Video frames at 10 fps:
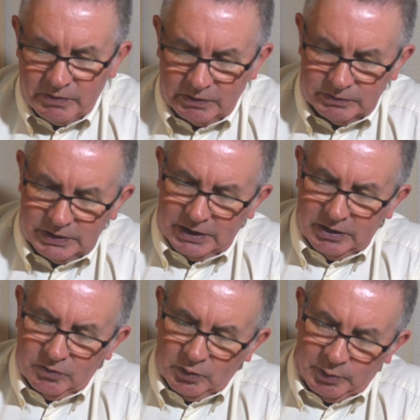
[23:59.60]
Well,
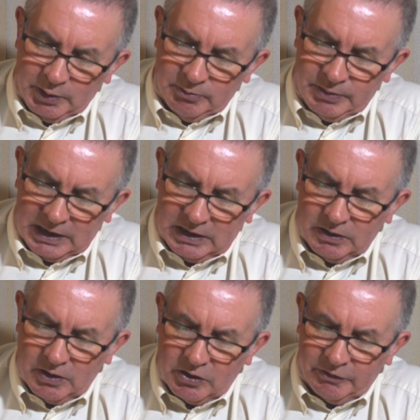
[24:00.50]
would be a big
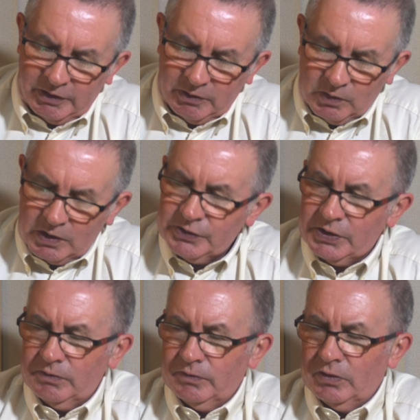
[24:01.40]
car if it was
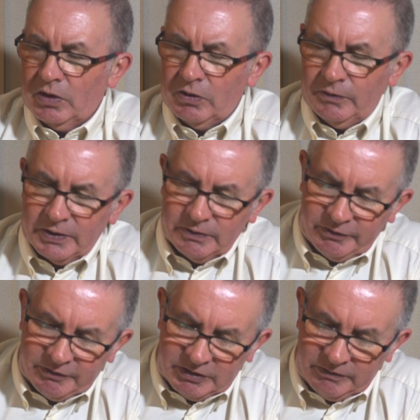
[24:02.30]
over
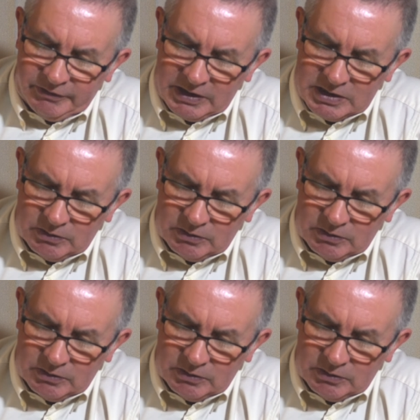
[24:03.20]
15 feet